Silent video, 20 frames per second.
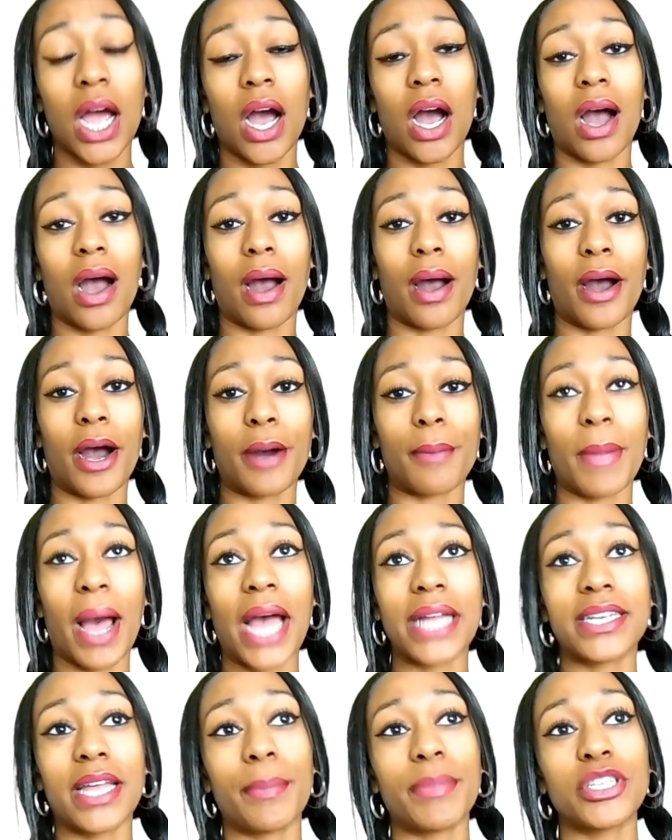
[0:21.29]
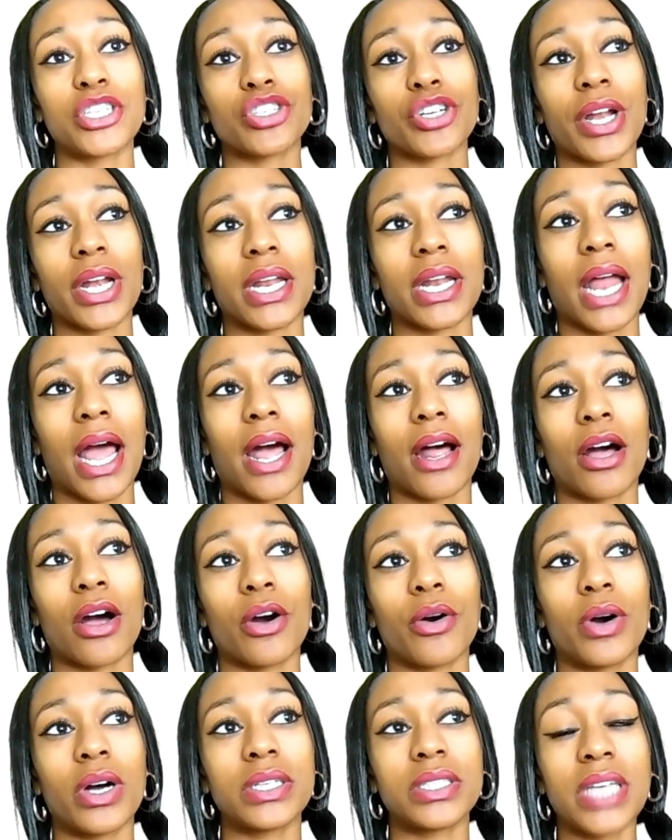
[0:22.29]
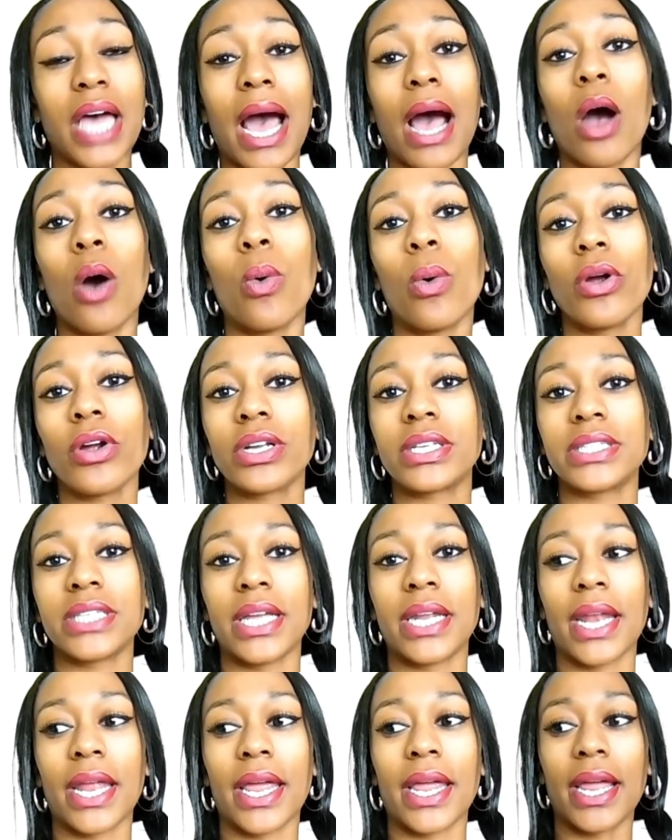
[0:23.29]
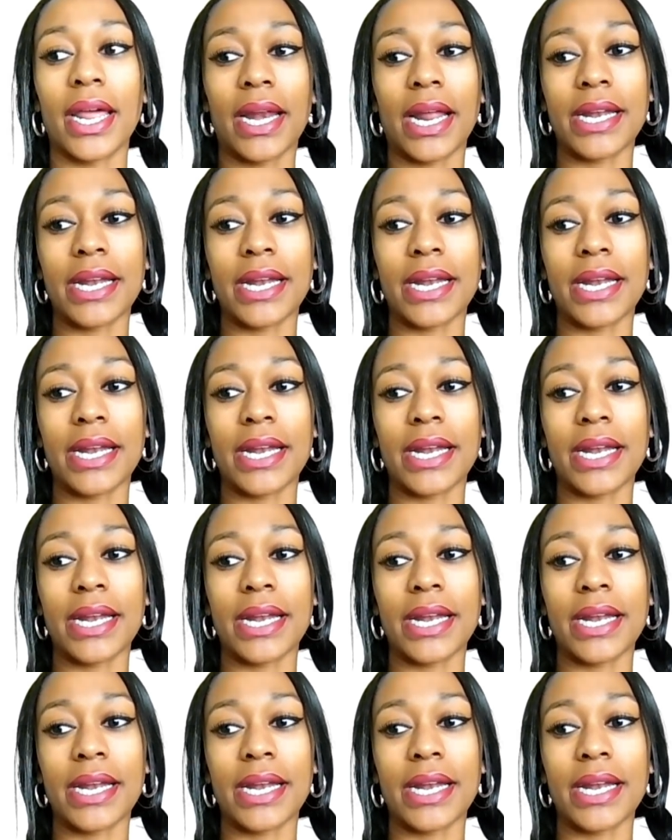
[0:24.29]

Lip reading: I demonstrated how a towel works in it,